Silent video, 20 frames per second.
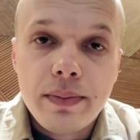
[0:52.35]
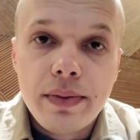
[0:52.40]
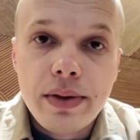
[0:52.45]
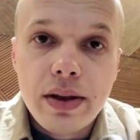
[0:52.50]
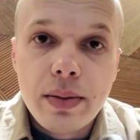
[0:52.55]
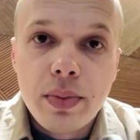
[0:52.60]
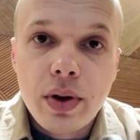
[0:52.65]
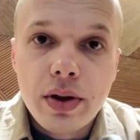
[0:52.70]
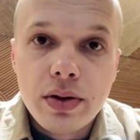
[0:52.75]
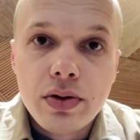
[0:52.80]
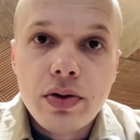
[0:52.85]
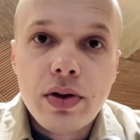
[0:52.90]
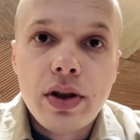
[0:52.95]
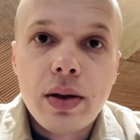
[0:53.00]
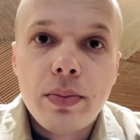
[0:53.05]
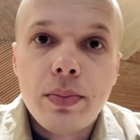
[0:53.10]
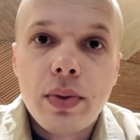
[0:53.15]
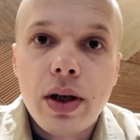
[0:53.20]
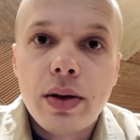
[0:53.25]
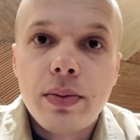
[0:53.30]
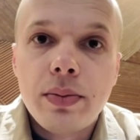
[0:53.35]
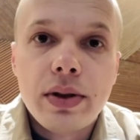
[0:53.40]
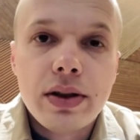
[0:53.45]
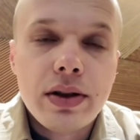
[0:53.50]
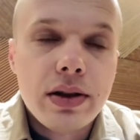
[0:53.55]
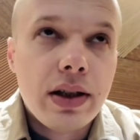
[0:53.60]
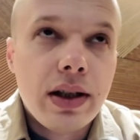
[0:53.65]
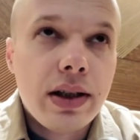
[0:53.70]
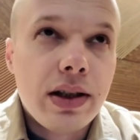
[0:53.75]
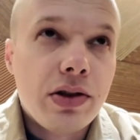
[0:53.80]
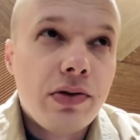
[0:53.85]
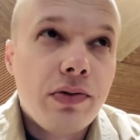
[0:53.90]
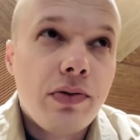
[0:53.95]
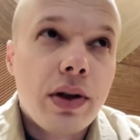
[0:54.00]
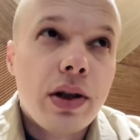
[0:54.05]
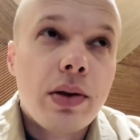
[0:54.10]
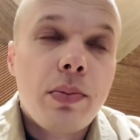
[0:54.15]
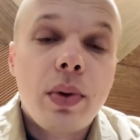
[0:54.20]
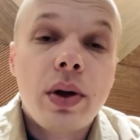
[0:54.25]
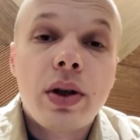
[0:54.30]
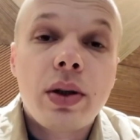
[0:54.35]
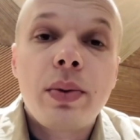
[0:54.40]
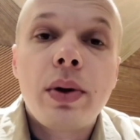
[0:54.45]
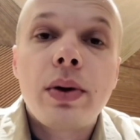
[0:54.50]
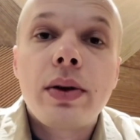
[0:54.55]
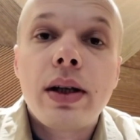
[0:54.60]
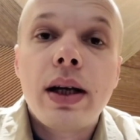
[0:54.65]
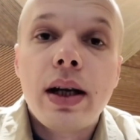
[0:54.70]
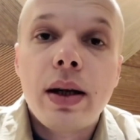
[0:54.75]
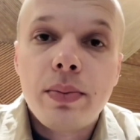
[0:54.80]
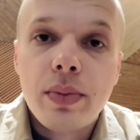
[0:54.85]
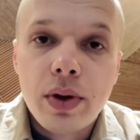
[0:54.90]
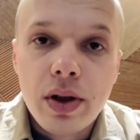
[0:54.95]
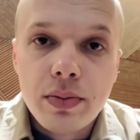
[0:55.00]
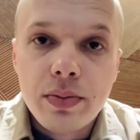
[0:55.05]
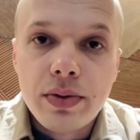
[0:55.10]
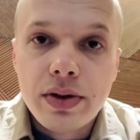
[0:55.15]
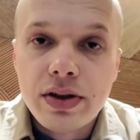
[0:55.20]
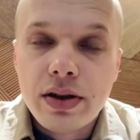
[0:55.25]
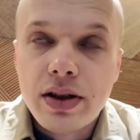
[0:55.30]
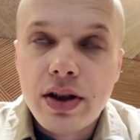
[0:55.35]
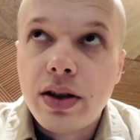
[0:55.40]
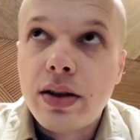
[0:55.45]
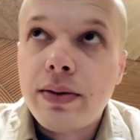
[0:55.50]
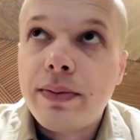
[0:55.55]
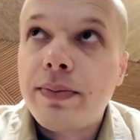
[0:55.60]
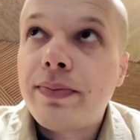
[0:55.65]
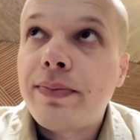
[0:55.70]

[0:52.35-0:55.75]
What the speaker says: He bought 3 apartments and his friend bought about 10 apartments there.